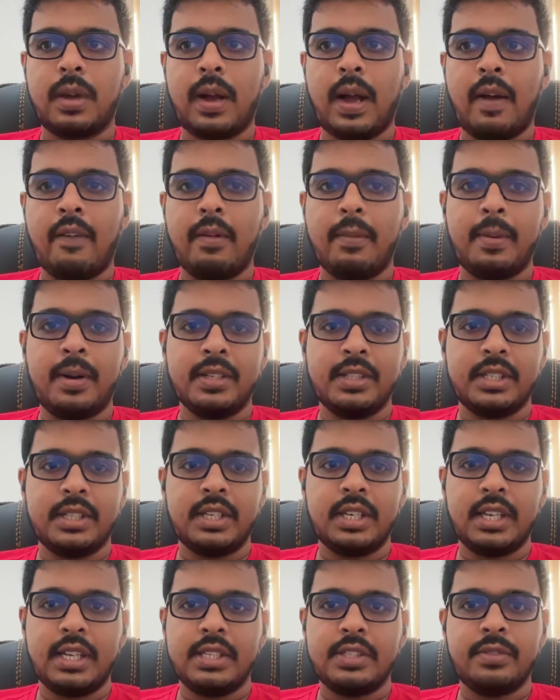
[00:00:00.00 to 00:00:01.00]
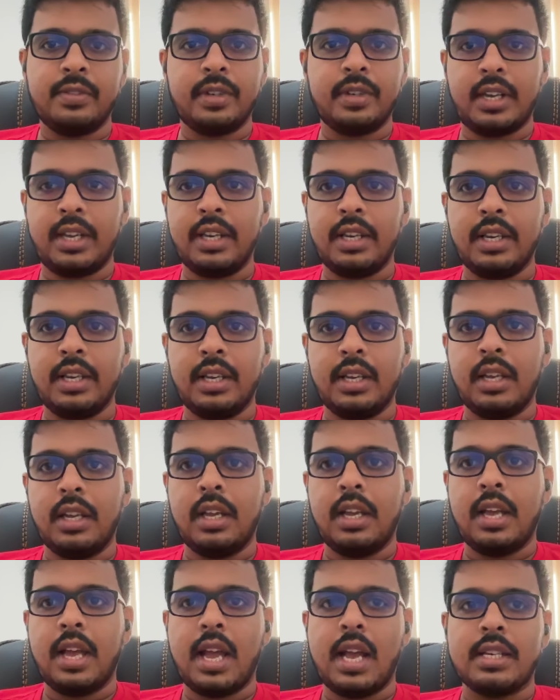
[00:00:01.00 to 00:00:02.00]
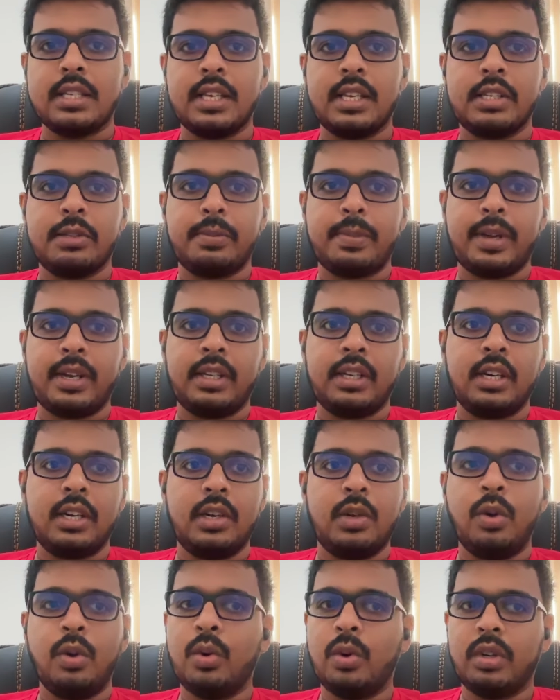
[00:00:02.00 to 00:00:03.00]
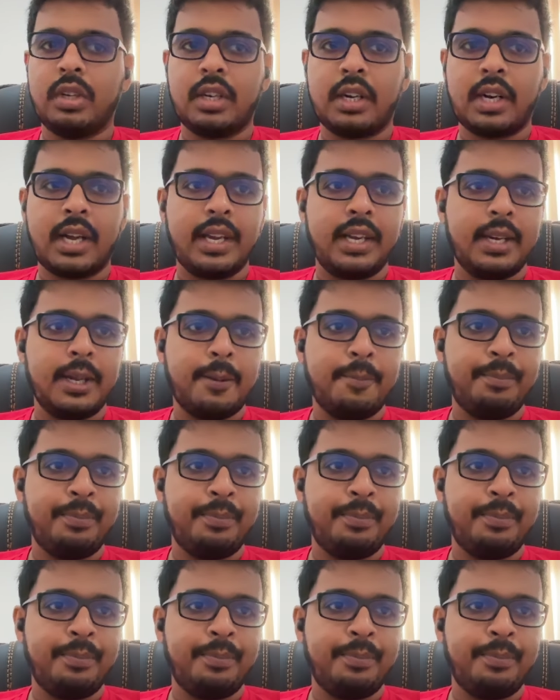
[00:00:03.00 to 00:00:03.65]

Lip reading: our functionality is working as expected or not, right?